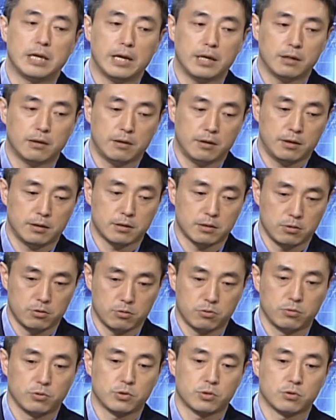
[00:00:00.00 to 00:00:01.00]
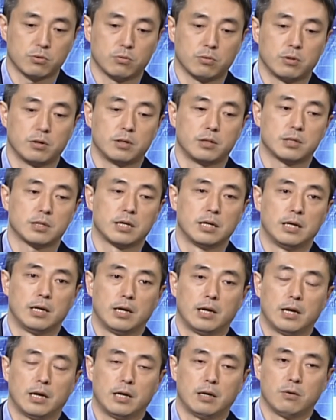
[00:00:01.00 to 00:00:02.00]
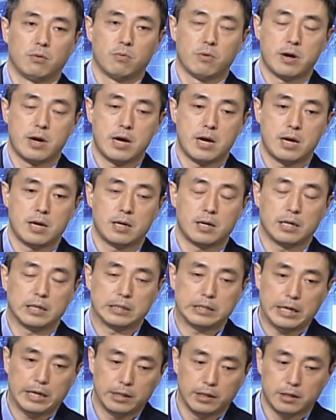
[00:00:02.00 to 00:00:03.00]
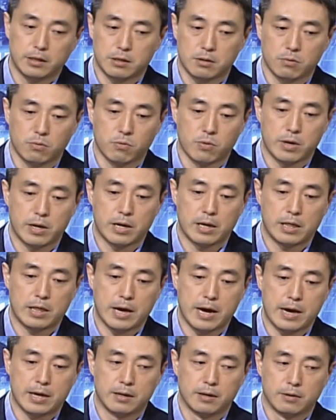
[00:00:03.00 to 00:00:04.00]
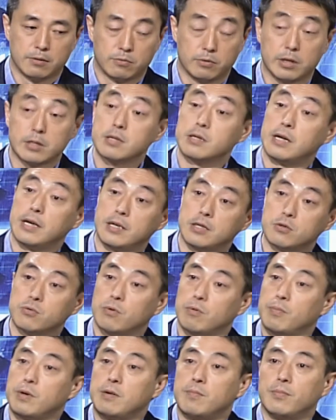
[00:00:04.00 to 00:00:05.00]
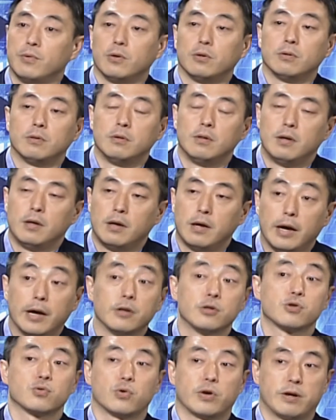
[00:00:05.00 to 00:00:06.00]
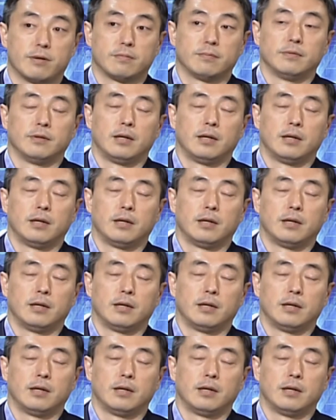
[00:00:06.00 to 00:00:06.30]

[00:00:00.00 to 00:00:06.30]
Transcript: take these local stories in a way and tell it in a way that resonates with people elsewhere.